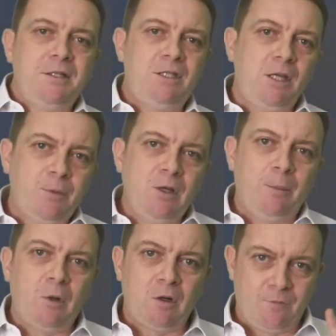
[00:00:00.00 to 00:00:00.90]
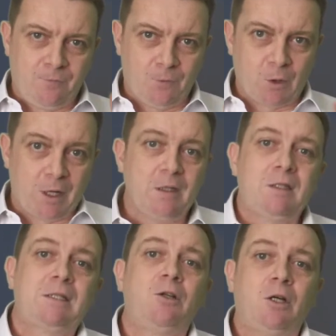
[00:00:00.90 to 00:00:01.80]
Tip number 4,
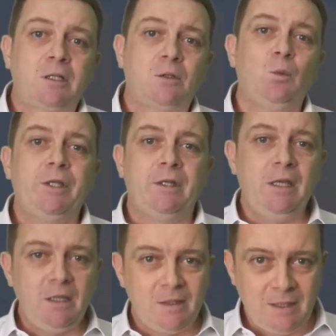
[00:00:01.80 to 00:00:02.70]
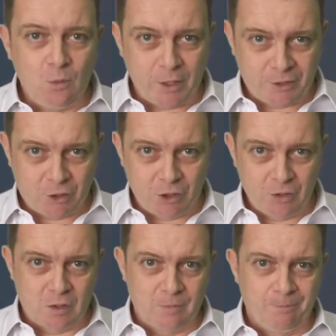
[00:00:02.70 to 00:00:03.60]
start with easy
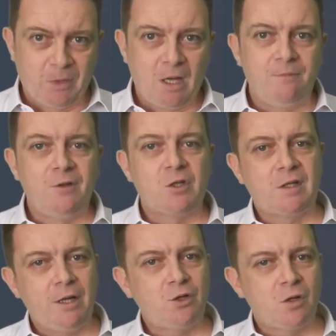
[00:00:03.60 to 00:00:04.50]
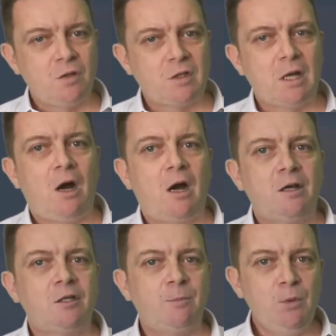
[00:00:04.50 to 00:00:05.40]
questions. Conversations
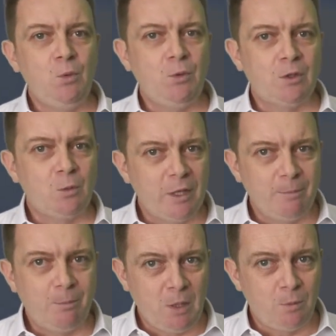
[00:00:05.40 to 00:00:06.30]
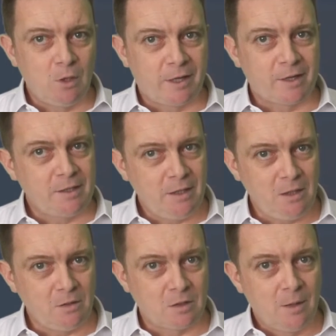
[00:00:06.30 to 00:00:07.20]
are smoother when people are at
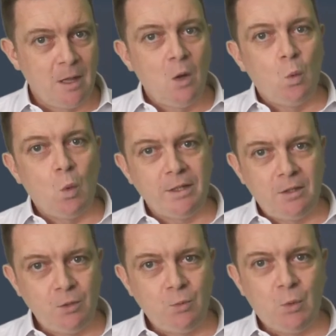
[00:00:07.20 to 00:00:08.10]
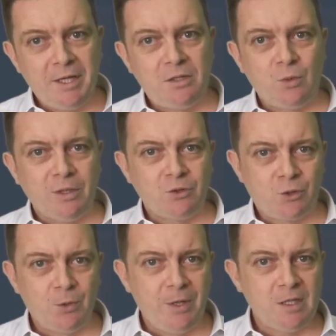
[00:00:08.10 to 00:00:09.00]
ease. One good way to
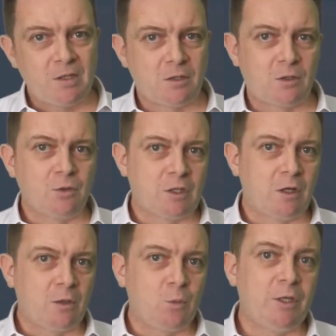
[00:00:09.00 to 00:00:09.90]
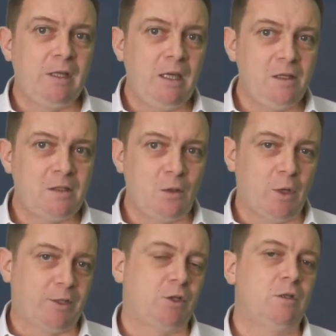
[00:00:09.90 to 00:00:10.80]
ensure this is to start with easy
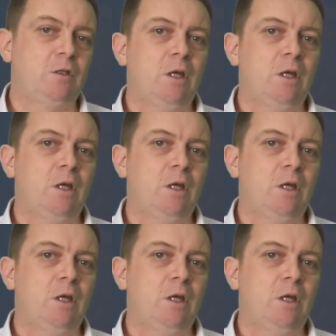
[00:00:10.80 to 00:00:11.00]
questions.